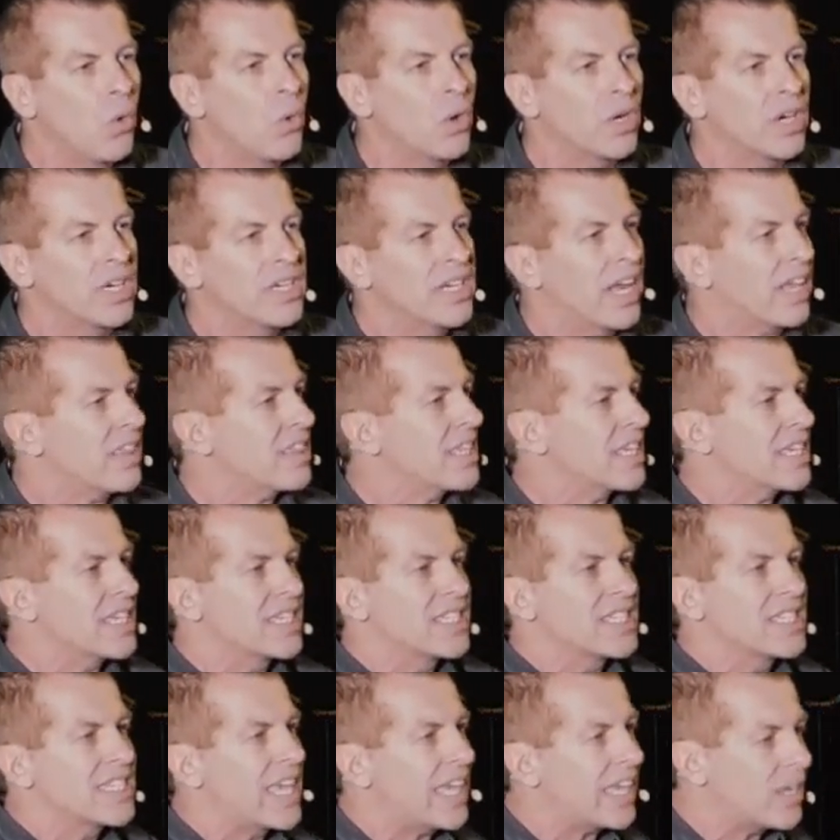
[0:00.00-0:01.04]
one and nothing
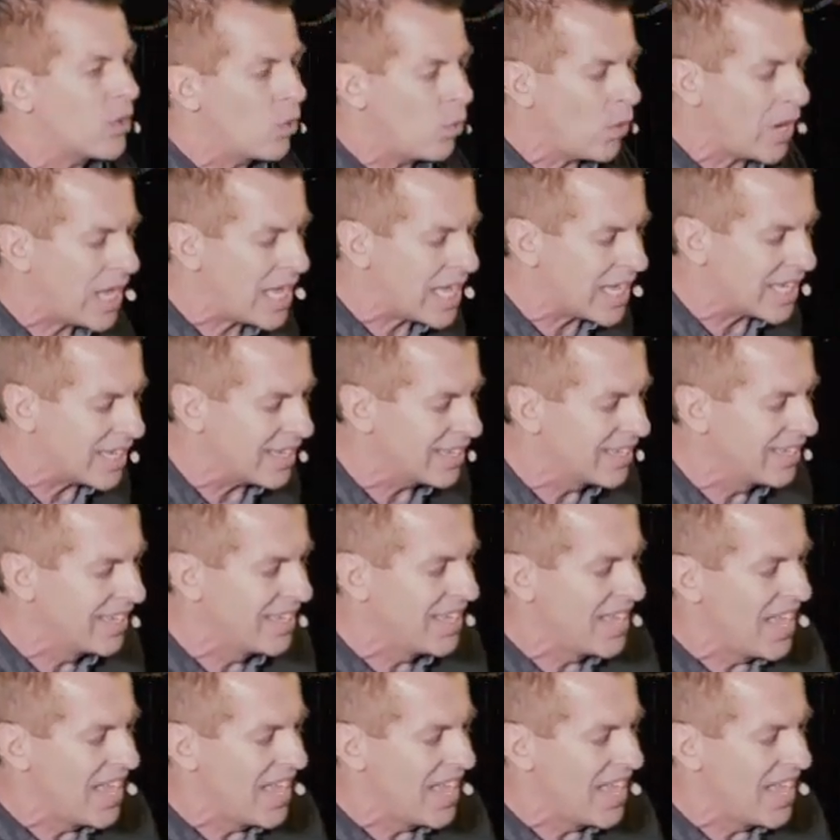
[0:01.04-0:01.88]
can take away.